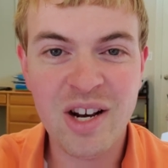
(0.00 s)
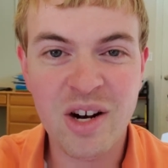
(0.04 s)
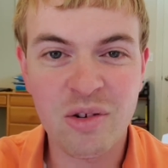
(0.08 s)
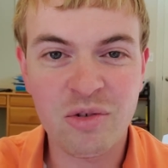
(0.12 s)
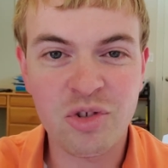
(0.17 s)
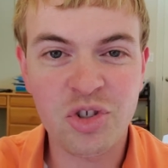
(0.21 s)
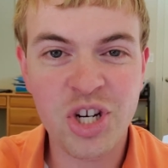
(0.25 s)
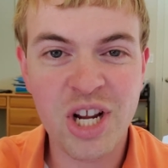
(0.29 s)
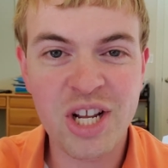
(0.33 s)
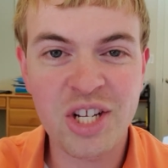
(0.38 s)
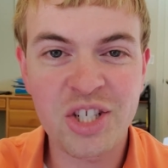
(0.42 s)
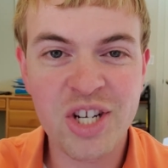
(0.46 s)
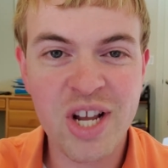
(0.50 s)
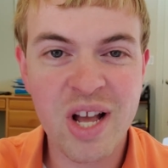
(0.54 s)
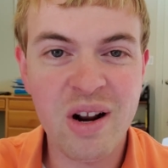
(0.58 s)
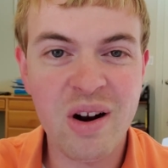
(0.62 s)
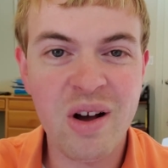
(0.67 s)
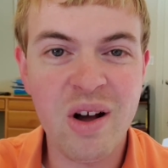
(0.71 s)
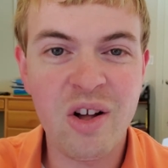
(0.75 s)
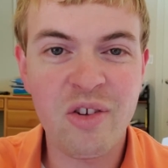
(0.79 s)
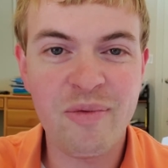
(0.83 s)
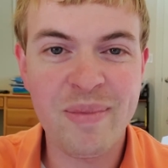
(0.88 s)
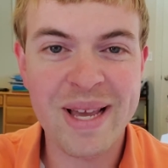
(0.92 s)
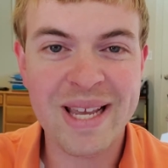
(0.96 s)
change out
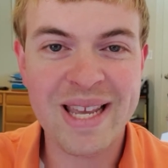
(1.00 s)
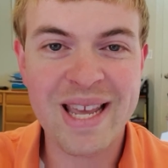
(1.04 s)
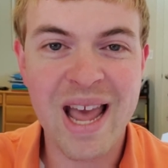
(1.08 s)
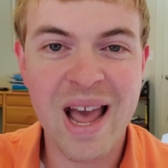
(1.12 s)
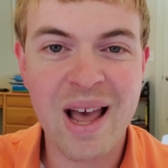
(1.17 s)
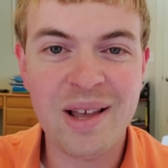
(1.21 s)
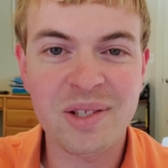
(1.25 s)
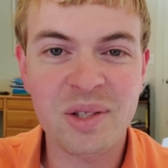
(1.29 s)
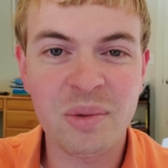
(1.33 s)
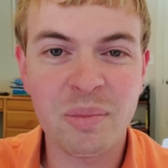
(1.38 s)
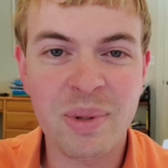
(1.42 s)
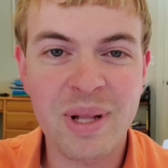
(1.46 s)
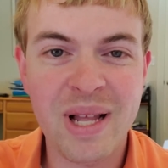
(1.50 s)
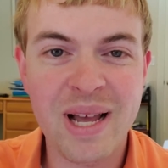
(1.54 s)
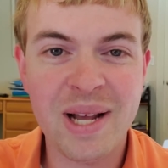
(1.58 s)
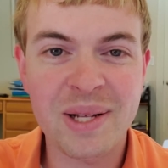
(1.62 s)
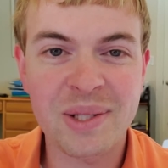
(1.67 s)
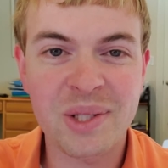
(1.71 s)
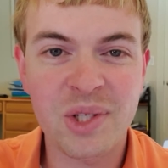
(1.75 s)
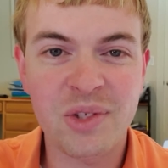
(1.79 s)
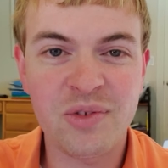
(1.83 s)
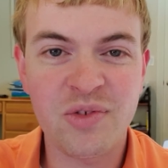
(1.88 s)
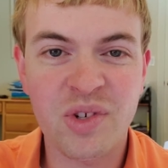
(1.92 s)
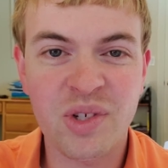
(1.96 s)
all of my gas
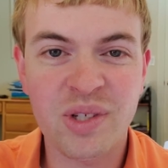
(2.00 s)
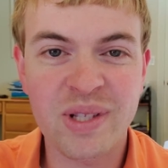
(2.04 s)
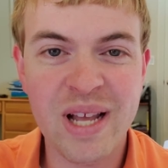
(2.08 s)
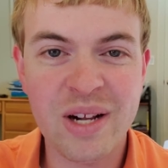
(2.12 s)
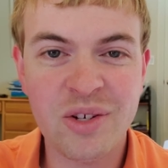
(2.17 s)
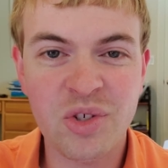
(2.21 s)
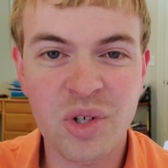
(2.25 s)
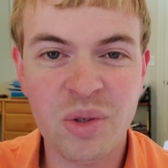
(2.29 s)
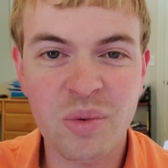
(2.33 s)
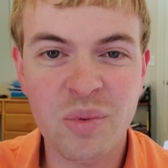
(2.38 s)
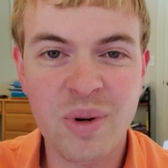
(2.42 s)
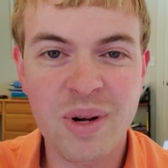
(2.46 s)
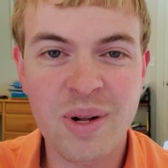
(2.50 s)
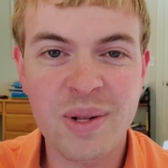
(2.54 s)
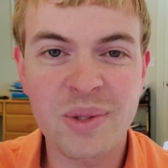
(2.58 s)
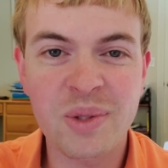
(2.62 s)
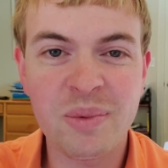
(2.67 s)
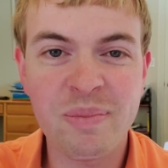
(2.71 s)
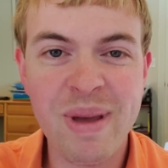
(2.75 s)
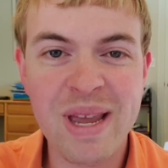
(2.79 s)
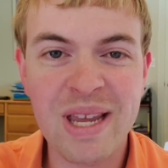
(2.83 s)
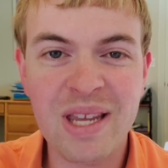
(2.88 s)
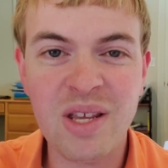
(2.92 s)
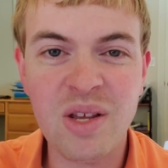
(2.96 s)
appliances for electric
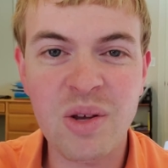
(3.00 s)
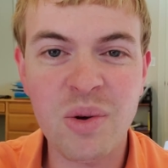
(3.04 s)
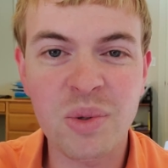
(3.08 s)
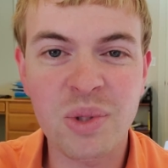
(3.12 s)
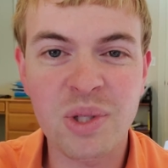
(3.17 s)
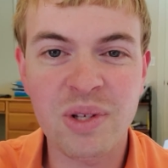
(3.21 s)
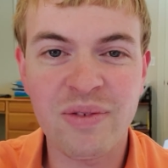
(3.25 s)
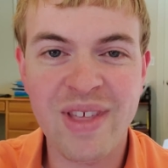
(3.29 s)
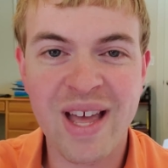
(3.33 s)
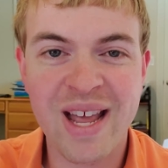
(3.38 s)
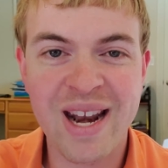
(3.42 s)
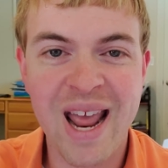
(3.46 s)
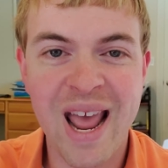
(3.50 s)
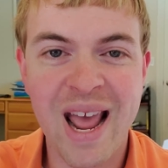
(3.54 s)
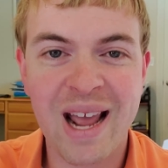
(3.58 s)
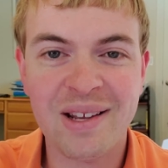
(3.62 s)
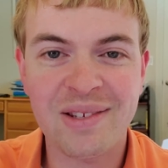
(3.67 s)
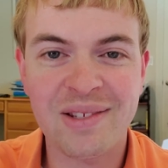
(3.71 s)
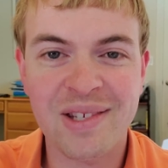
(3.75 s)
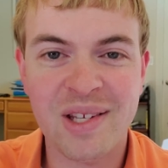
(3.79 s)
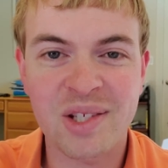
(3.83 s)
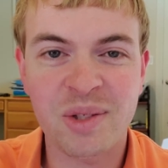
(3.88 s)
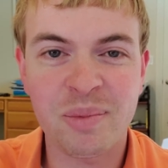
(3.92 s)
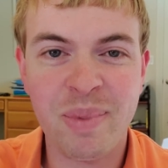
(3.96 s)
ones, make use of that
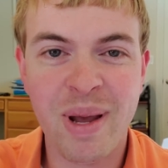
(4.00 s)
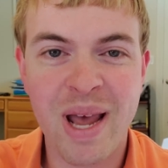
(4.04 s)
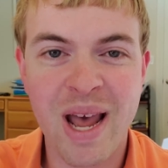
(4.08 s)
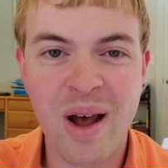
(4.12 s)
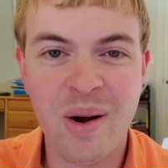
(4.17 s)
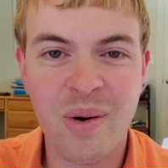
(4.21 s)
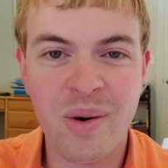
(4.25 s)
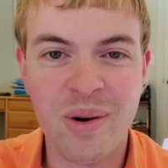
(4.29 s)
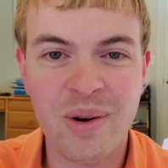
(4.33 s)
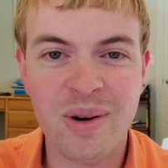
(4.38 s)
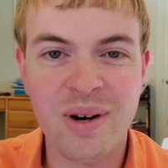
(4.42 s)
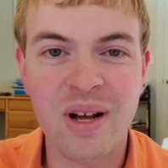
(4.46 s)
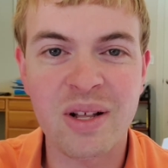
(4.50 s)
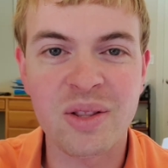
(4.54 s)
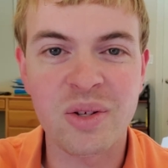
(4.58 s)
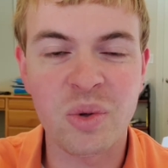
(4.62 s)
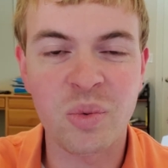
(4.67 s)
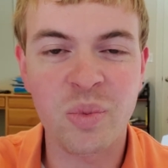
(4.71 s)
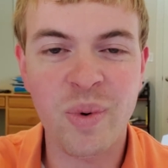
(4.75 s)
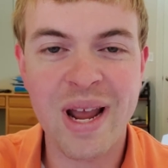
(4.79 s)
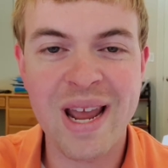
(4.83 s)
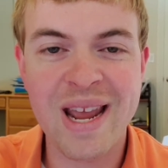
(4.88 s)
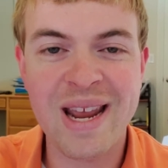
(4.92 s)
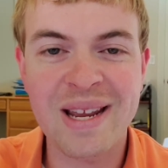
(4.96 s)
excess power in other
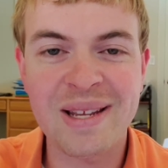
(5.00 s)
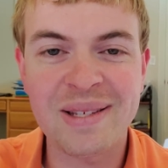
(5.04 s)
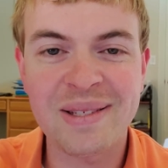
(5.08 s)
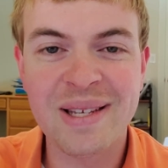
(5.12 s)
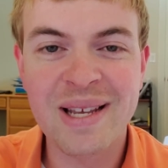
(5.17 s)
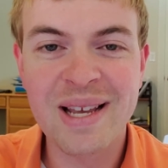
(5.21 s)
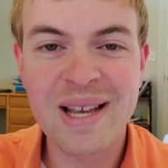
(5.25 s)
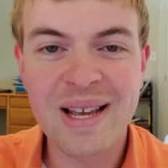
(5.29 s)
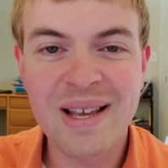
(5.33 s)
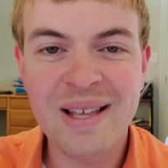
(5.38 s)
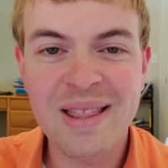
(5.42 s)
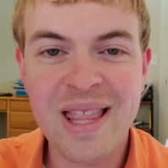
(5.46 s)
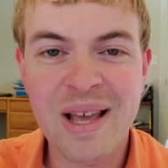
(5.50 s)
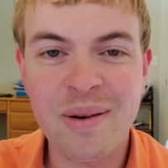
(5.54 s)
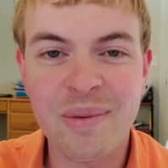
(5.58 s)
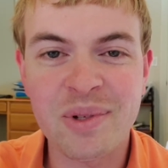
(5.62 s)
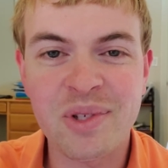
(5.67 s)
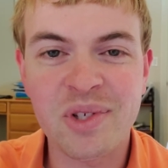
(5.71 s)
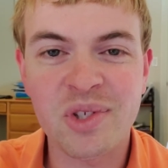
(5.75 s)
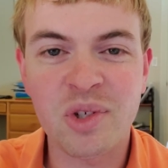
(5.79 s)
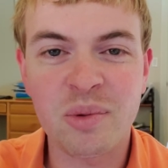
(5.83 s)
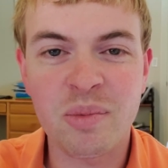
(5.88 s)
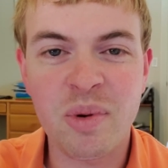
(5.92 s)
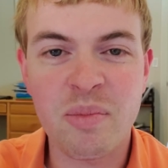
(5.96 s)
ways that
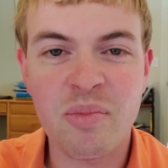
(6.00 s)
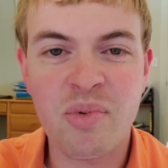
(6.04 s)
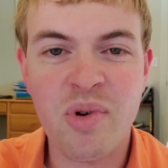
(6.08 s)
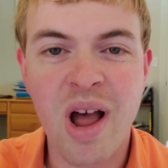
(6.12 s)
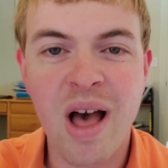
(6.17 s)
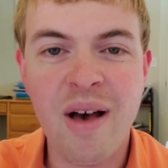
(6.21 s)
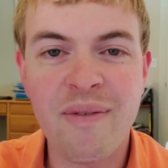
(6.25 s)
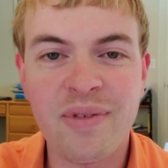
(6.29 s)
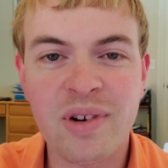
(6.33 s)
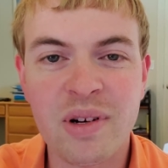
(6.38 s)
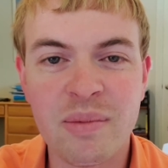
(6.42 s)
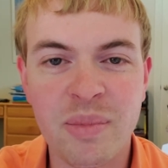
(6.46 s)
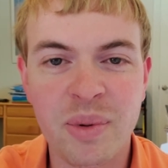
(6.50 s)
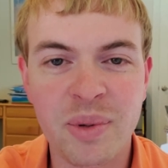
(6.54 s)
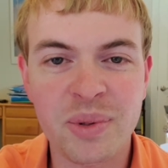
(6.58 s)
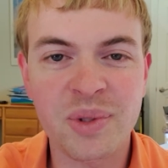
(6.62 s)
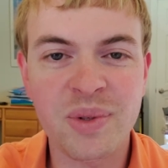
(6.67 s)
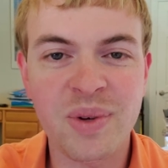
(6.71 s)
would still be profitable.